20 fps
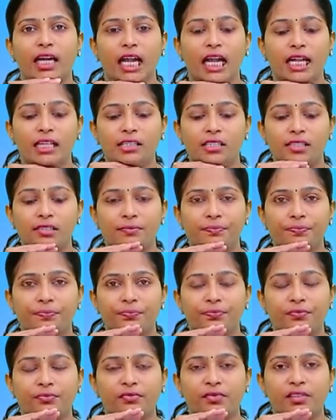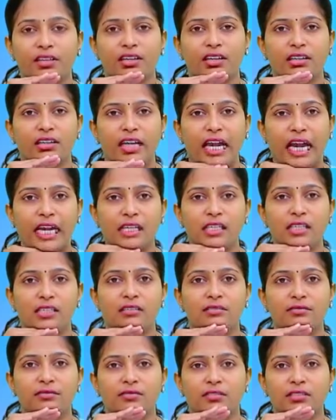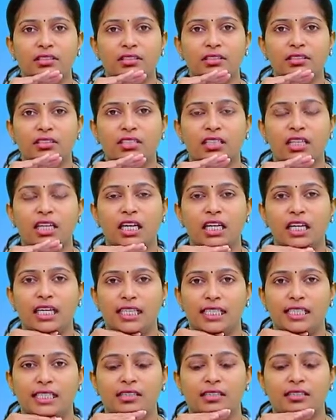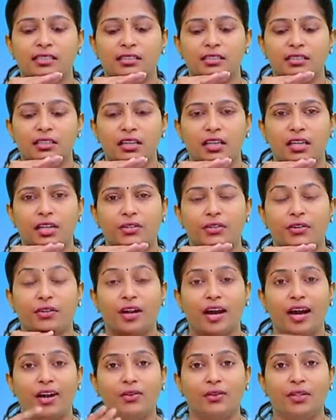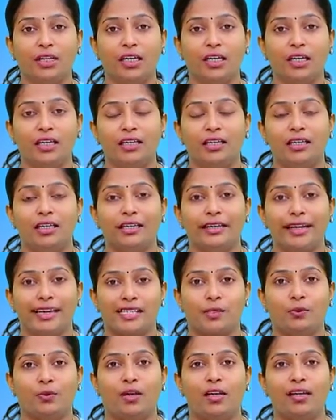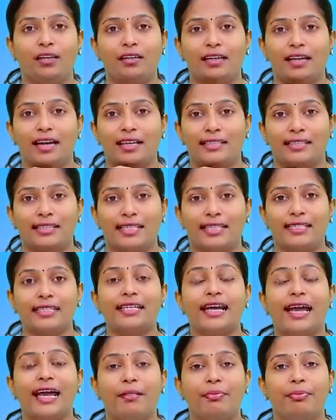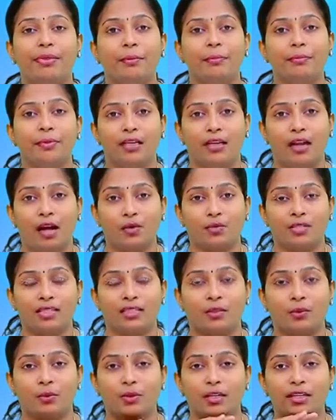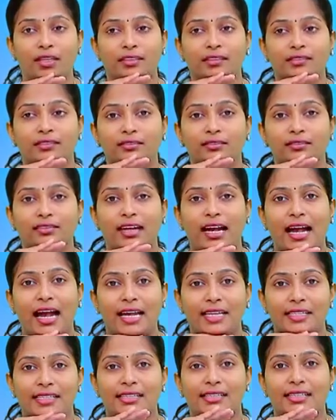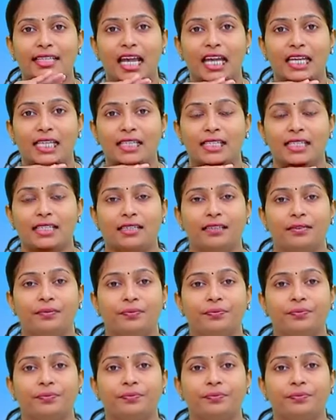it's, it, is. So now the next word, assist. Help them pronouncing the word assist.